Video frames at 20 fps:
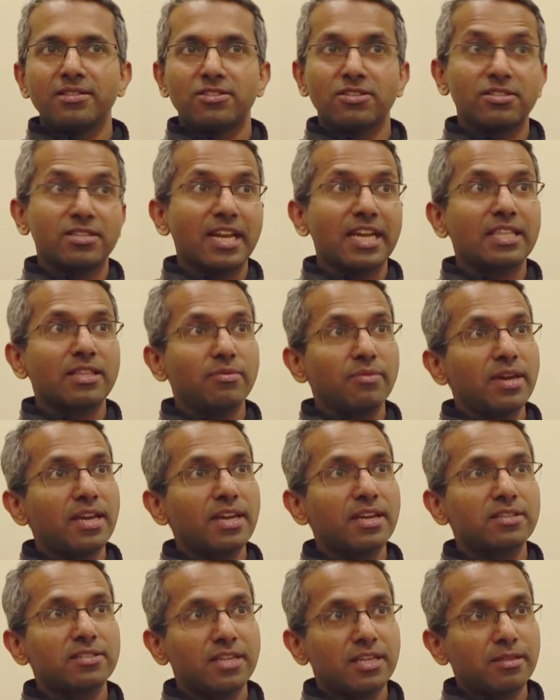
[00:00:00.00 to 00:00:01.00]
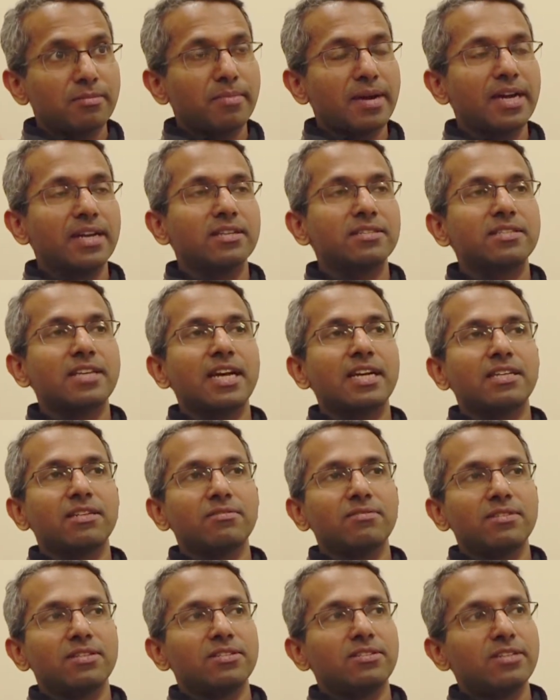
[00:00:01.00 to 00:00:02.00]
Just like the waking state, the mind is
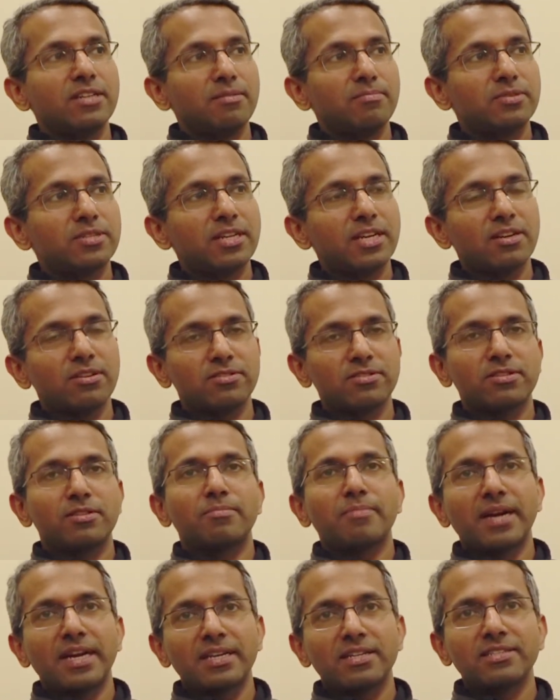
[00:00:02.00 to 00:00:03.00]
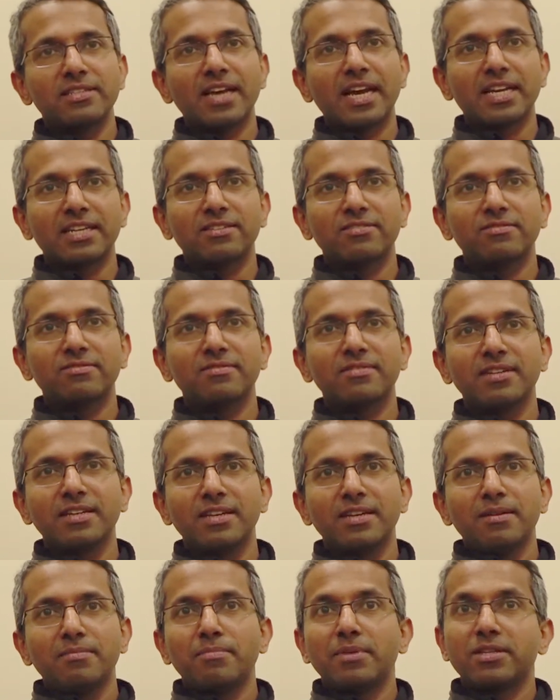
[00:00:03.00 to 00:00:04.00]
active. In dream state also, the mind is active.
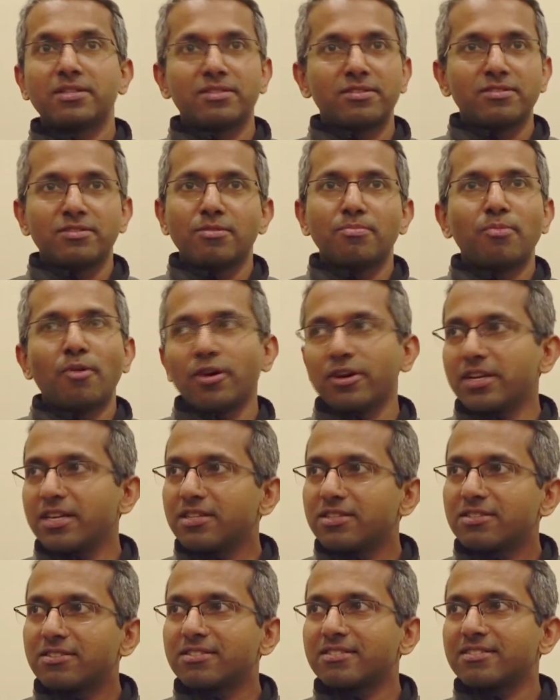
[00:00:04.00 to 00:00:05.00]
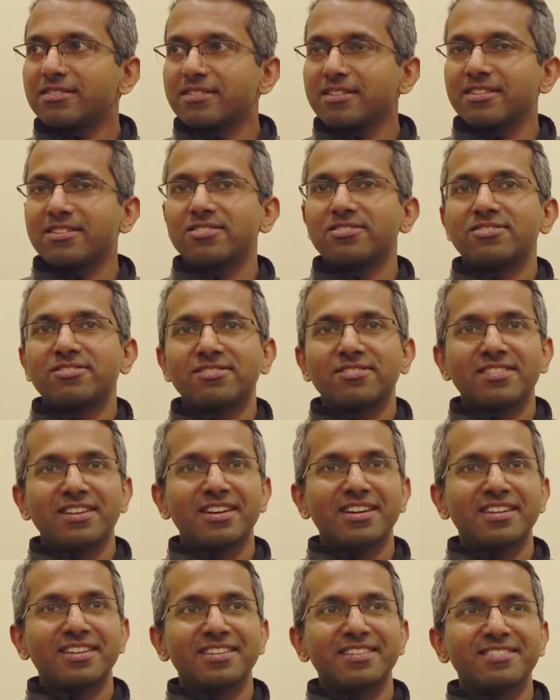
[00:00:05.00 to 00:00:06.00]
But your body is
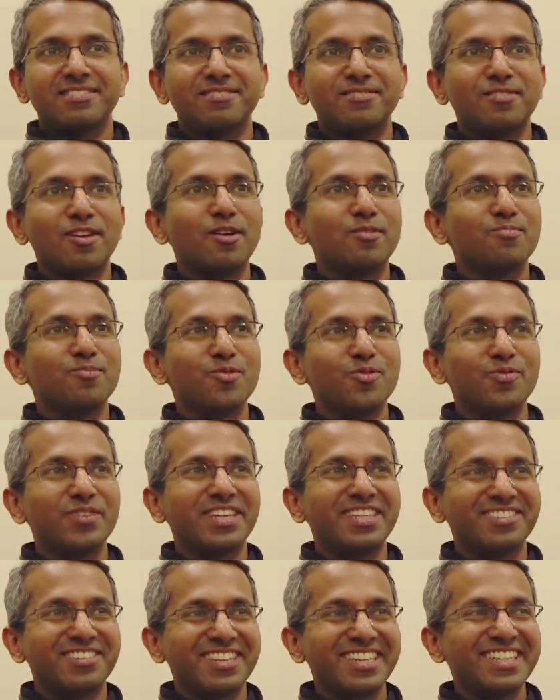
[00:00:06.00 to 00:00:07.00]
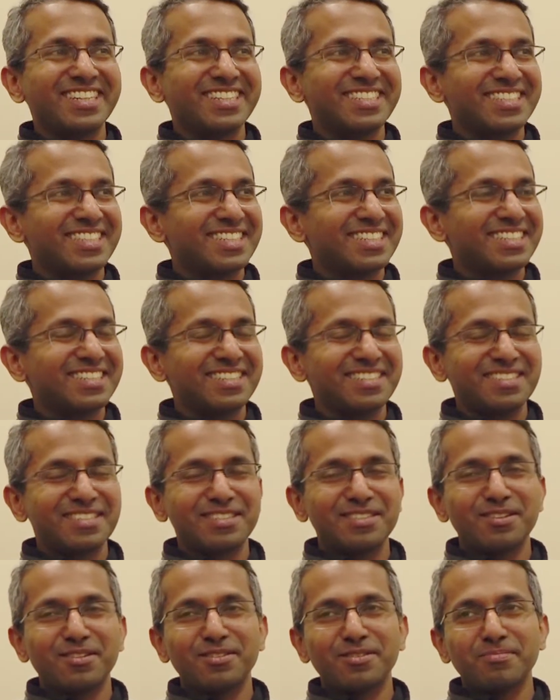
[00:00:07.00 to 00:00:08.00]
not moving, right? It's
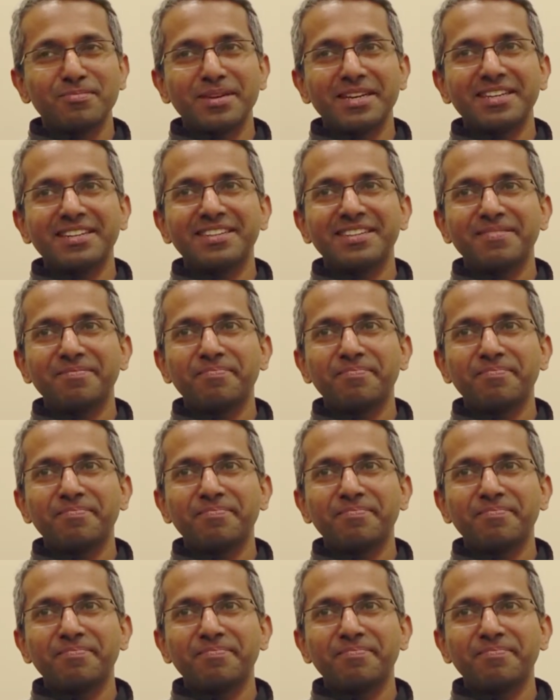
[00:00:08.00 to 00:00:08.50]
on the bed.